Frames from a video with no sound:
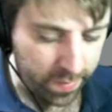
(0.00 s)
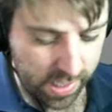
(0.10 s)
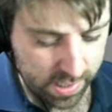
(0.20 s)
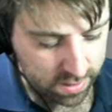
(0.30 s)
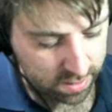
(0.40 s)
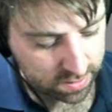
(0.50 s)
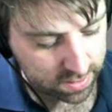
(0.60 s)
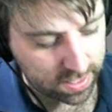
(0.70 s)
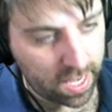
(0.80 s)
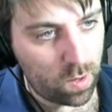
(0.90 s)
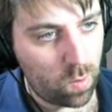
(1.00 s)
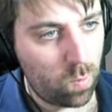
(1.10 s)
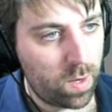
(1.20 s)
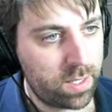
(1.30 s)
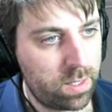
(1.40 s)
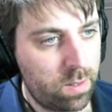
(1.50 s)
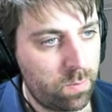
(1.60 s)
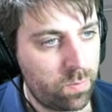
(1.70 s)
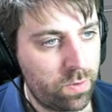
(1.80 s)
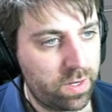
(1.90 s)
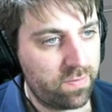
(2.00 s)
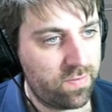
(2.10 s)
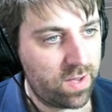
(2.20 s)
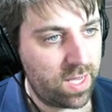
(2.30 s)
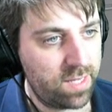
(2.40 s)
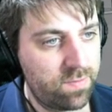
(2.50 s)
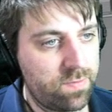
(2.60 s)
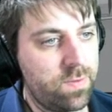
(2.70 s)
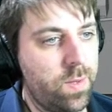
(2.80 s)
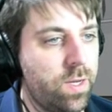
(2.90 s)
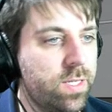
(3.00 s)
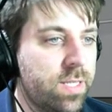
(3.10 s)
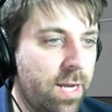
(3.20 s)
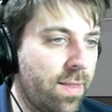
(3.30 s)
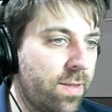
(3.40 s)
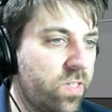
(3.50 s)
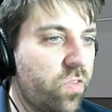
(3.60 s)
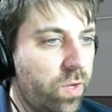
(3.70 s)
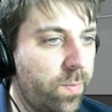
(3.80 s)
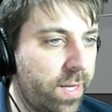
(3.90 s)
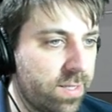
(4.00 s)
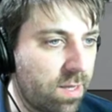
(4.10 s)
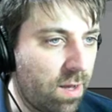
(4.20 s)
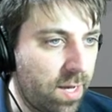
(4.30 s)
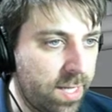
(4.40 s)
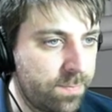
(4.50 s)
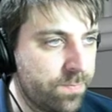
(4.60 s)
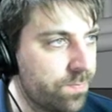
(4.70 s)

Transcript: meters. So scale 1.5. There we go. So now that's three meters high.